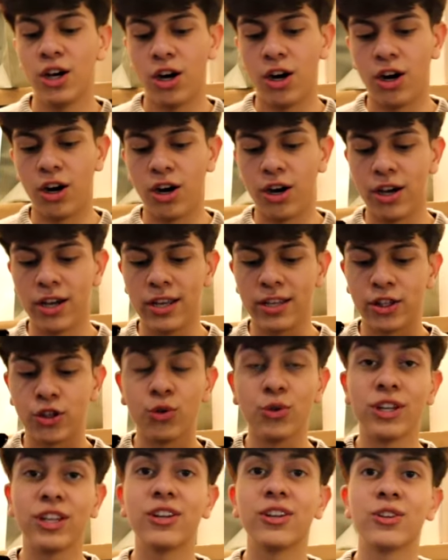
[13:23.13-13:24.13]

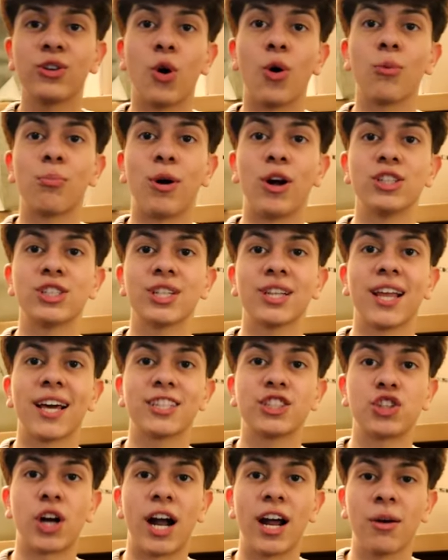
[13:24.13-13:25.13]
you need to go in person,
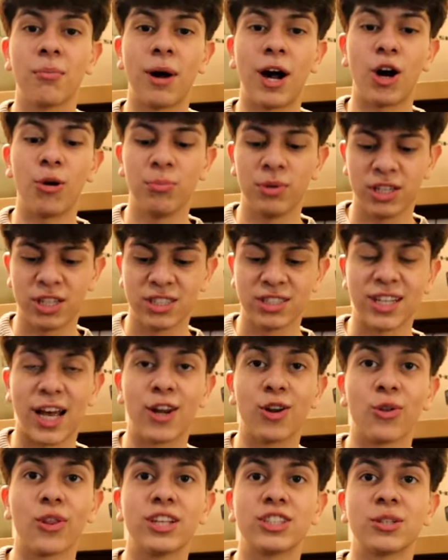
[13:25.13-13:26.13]
like try them out, because I
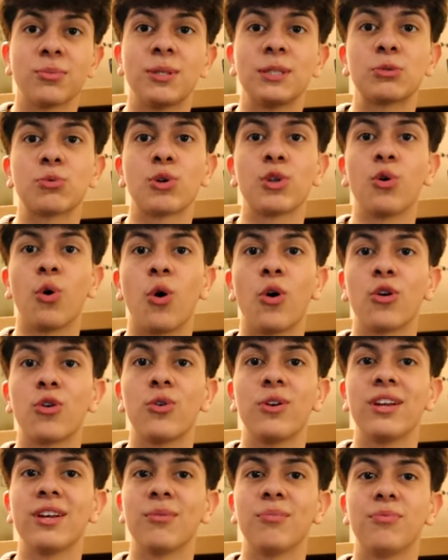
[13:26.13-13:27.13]
know that sometimes when you
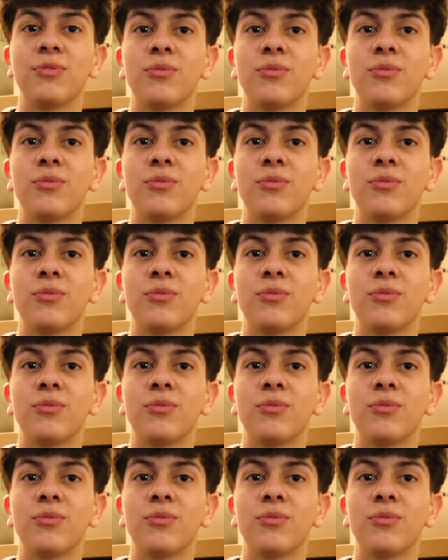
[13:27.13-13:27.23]
order it,